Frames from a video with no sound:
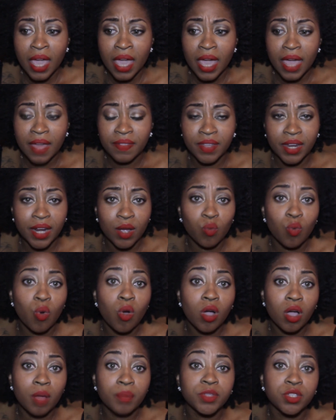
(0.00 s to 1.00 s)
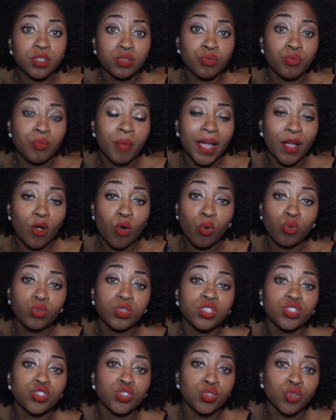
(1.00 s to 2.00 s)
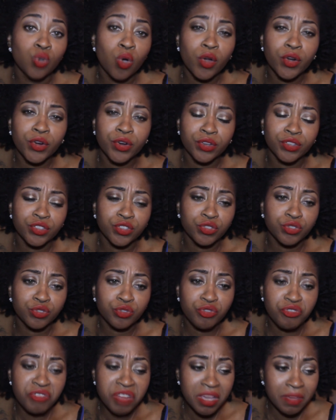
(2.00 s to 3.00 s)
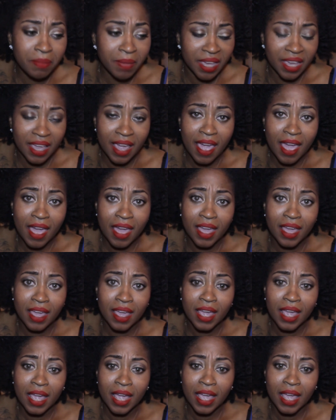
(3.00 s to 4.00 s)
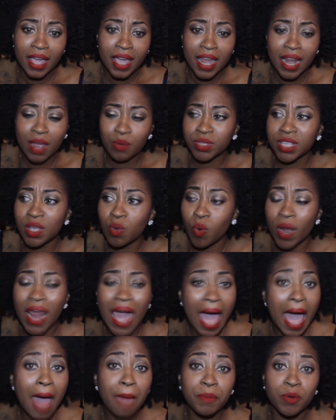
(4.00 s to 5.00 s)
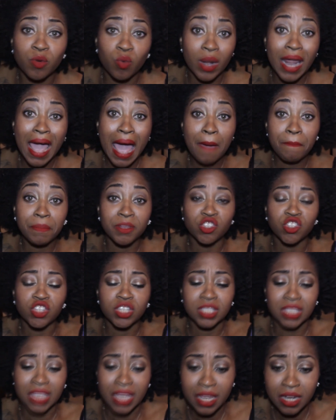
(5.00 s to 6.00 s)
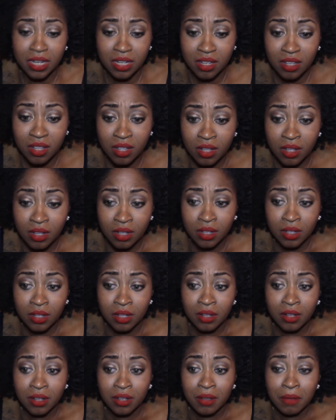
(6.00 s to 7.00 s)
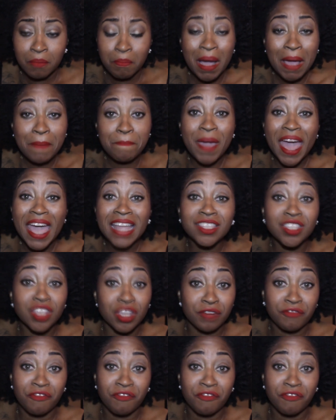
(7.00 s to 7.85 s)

And then I woke up to my oldest daughter screaming. And I was like, what happened? What happened? She said, my bed's on